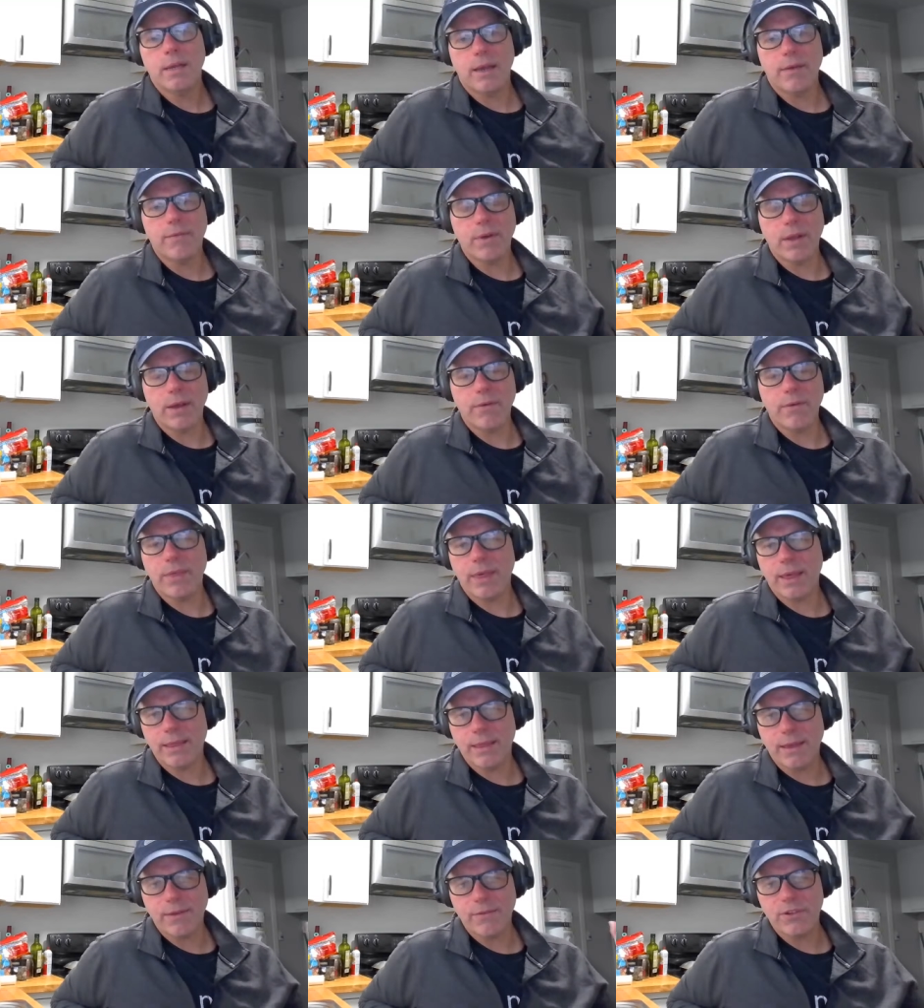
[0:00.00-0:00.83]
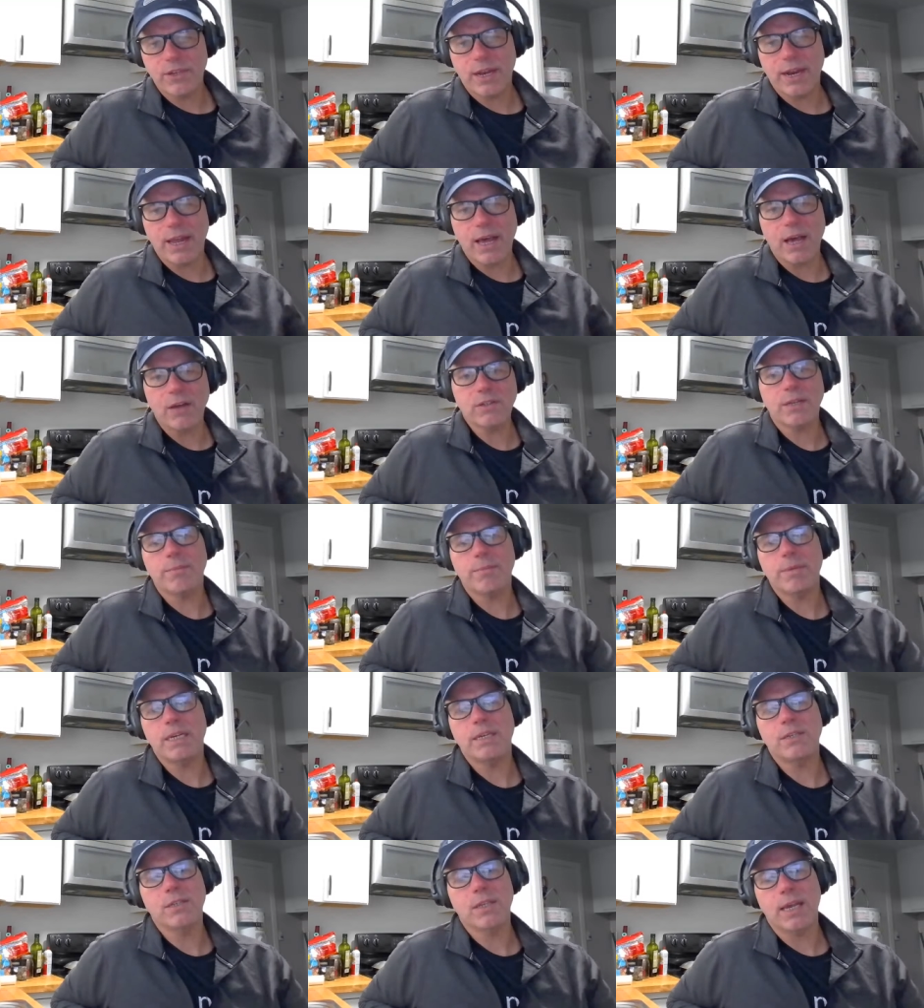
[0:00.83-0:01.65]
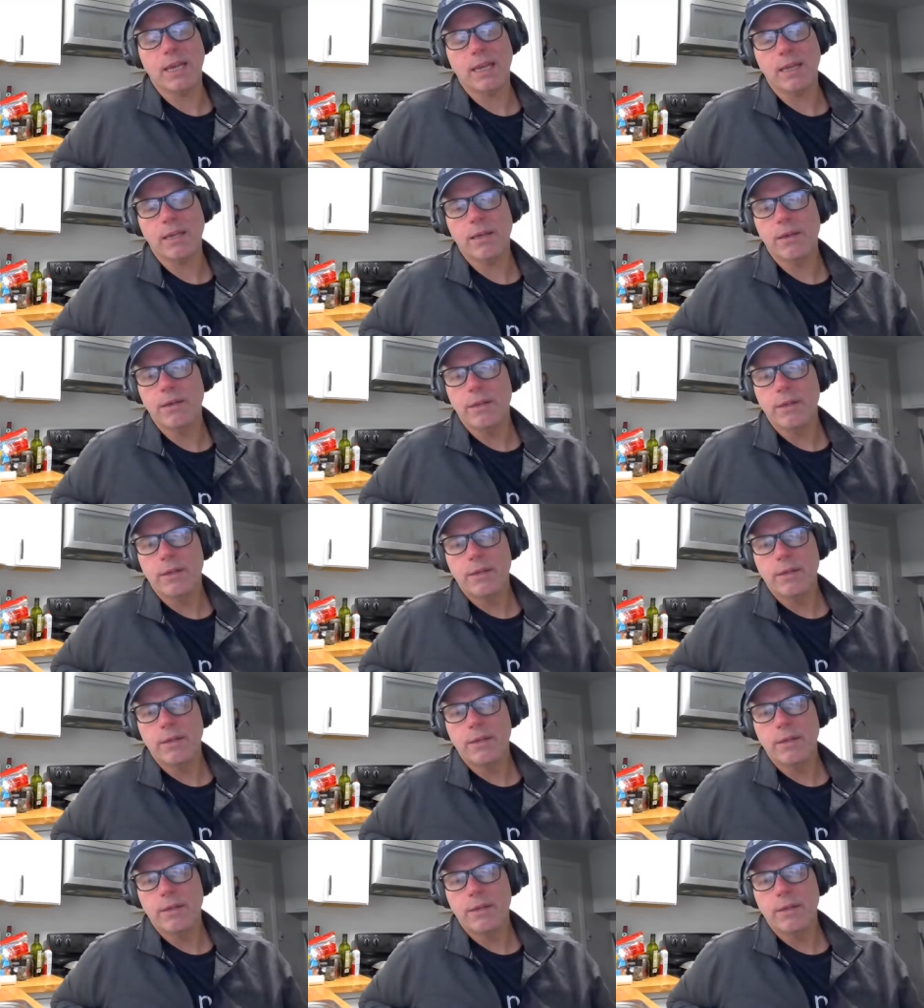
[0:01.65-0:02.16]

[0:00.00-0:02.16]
everything they've sent out to me is like,